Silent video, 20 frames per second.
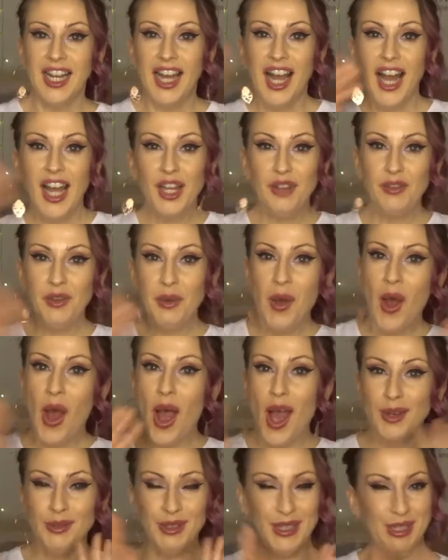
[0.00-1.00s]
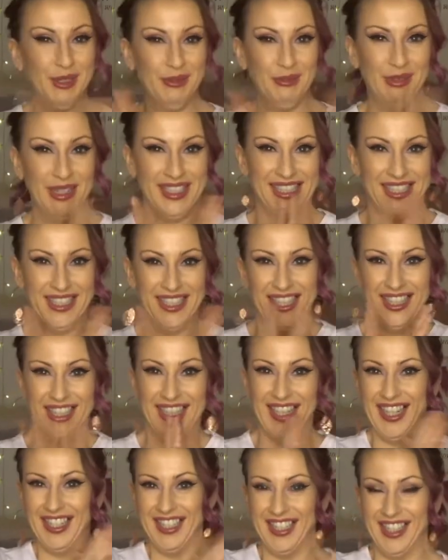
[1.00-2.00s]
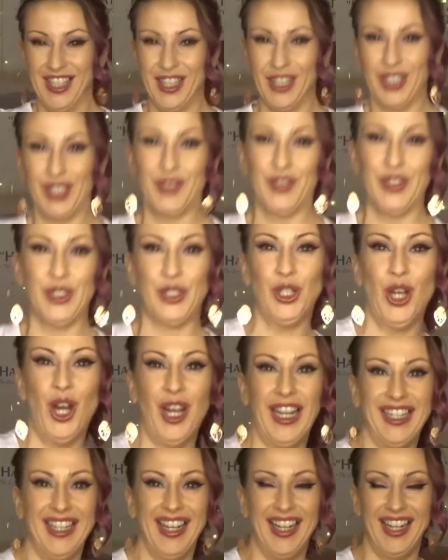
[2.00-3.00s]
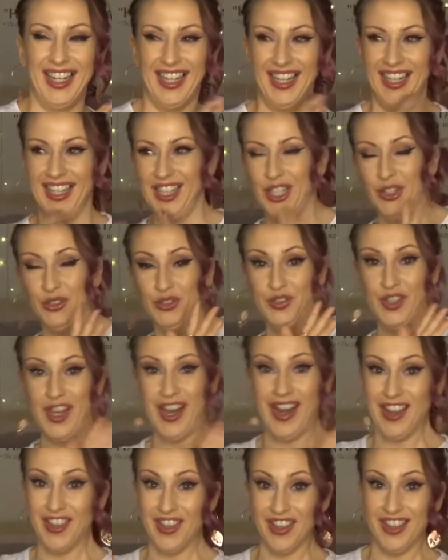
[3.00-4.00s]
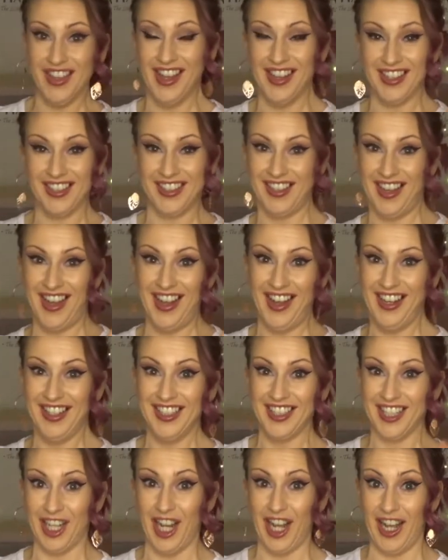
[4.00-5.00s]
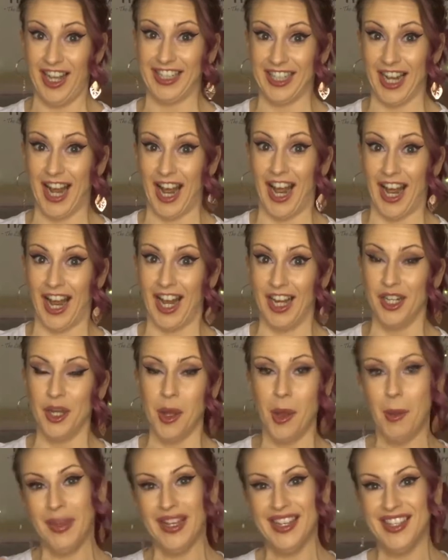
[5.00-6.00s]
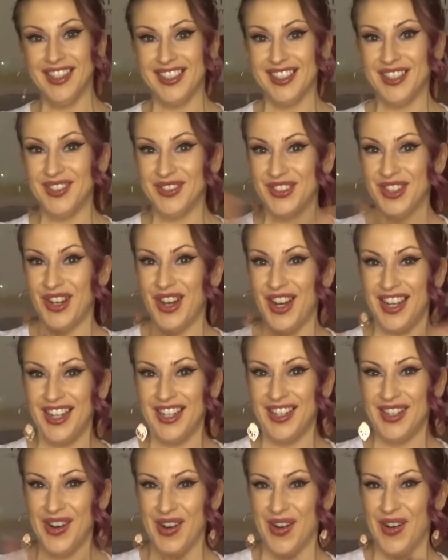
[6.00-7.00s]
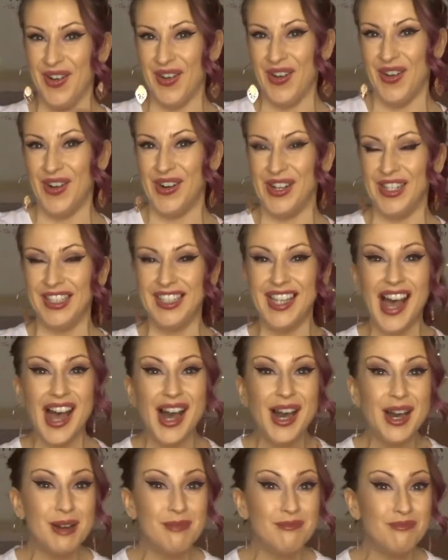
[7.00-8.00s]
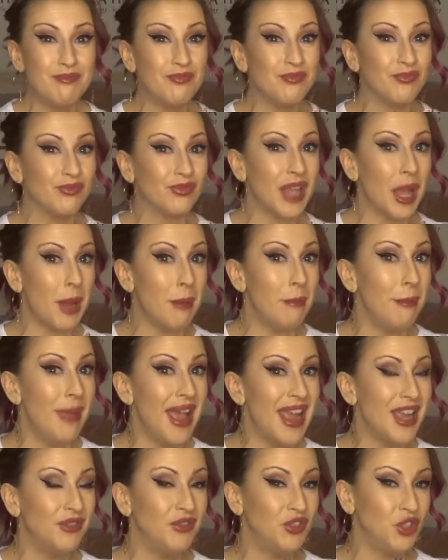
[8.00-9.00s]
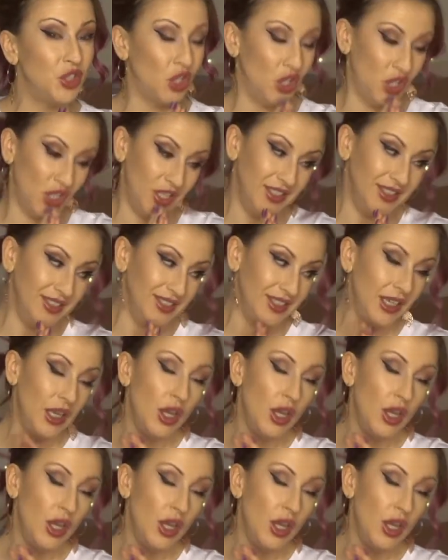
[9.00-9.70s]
Hi everyone, welcome back to Leila Land. Thanks for joining. Very the excite again because I've got a haul. I may have done